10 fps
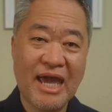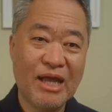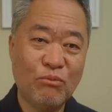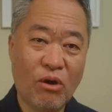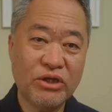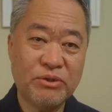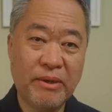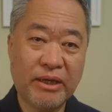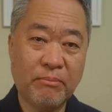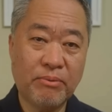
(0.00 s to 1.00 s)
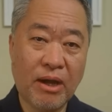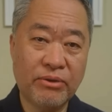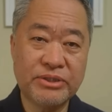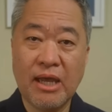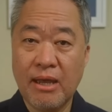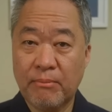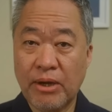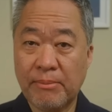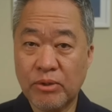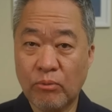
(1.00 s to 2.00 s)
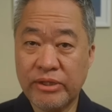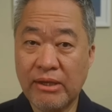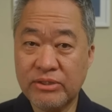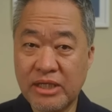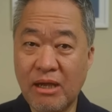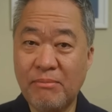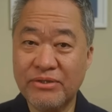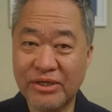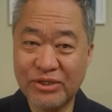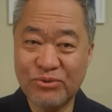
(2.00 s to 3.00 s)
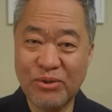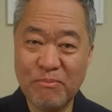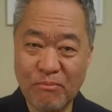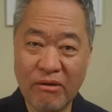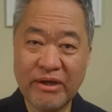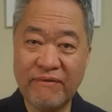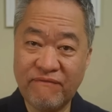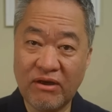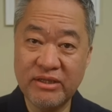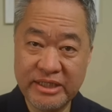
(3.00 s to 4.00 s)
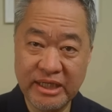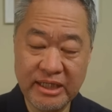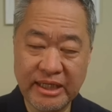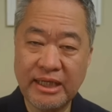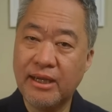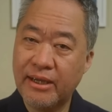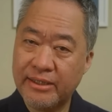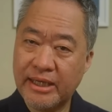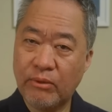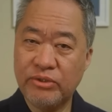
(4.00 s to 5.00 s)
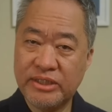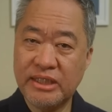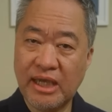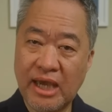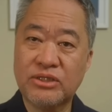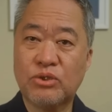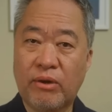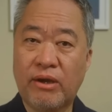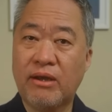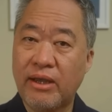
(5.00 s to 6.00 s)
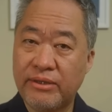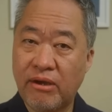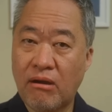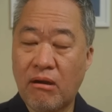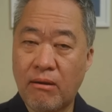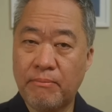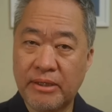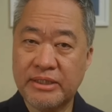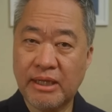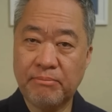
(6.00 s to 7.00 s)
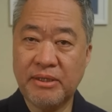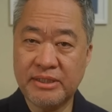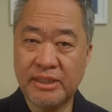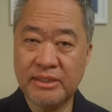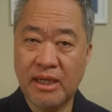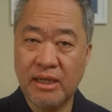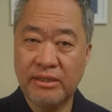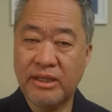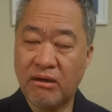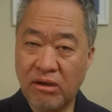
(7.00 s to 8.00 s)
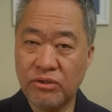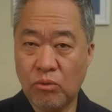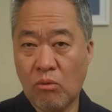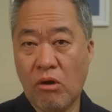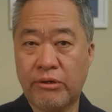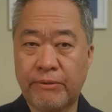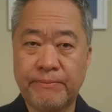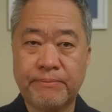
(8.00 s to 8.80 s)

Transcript: and watchmaking prowess, perhaps without some of the extreme market volatility that we see elsewhere. There are Patek pieces that are underwater.